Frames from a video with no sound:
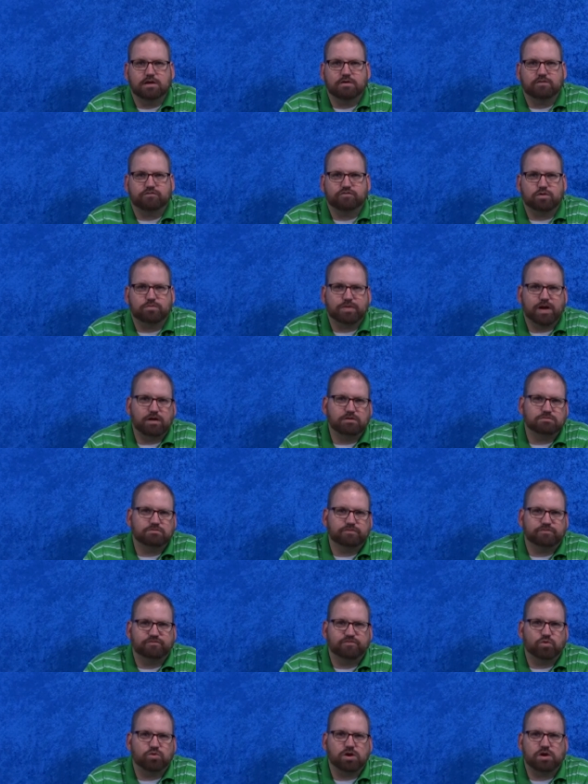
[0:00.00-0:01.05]
for about
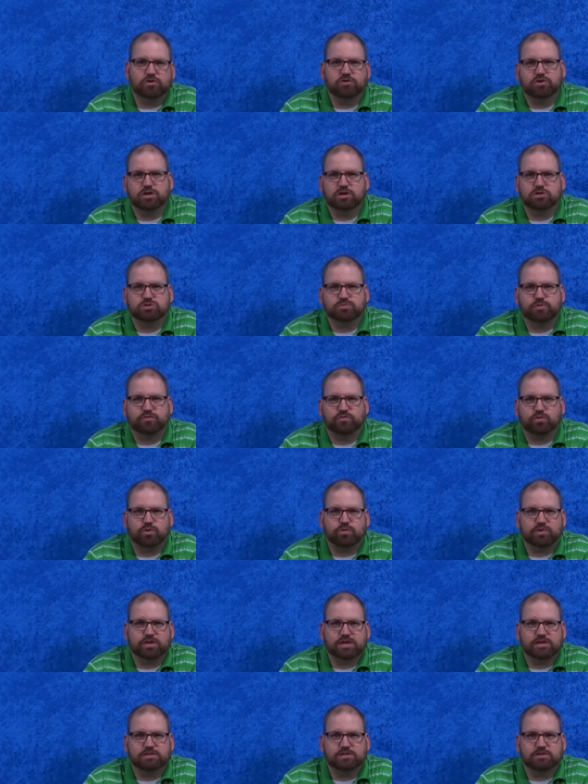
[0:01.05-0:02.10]
400 years before
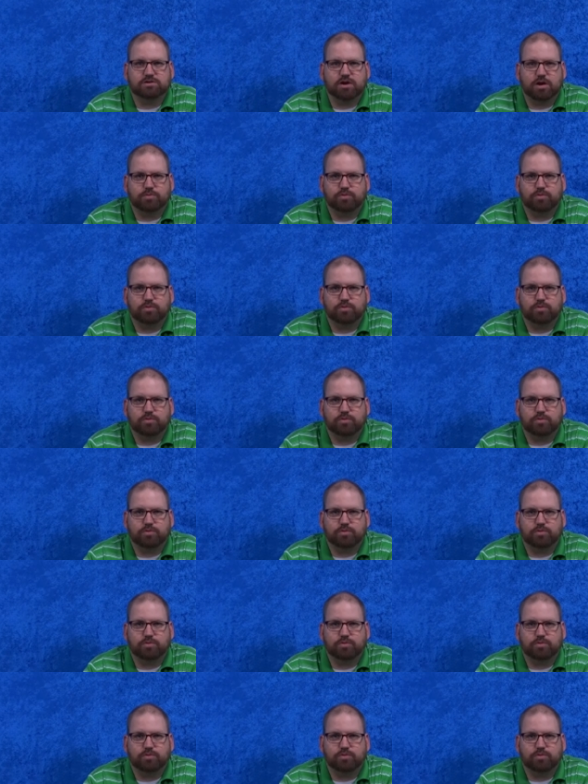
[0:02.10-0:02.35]
we get to there.